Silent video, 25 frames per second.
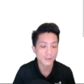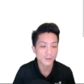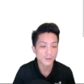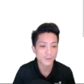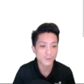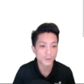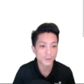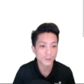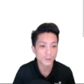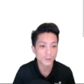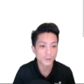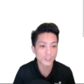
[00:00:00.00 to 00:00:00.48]

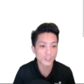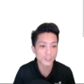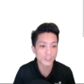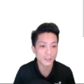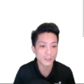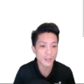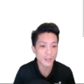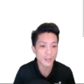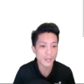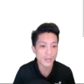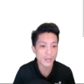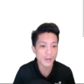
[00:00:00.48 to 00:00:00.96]
We know that
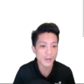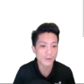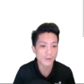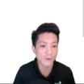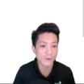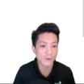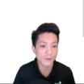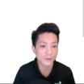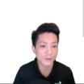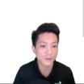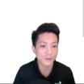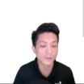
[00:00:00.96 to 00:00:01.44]
the
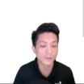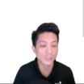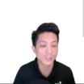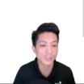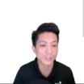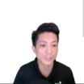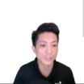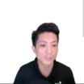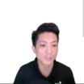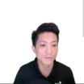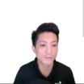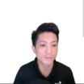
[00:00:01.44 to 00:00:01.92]
area of
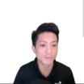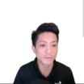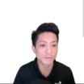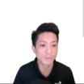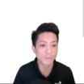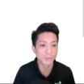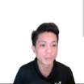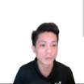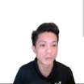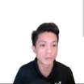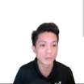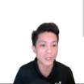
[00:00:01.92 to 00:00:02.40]
this
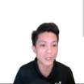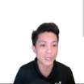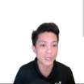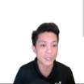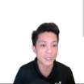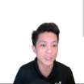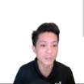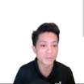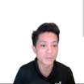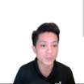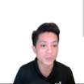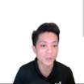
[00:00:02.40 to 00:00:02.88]
blue
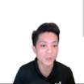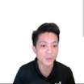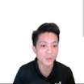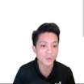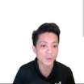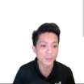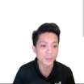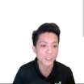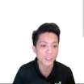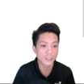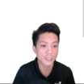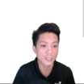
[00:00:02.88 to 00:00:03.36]
color box will
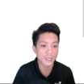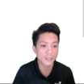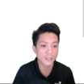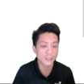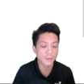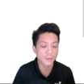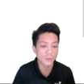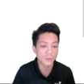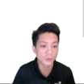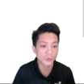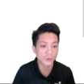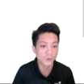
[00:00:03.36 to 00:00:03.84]
be 9
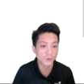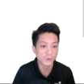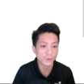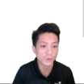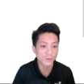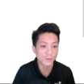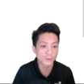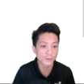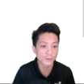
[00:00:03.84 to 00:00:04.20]
times 2,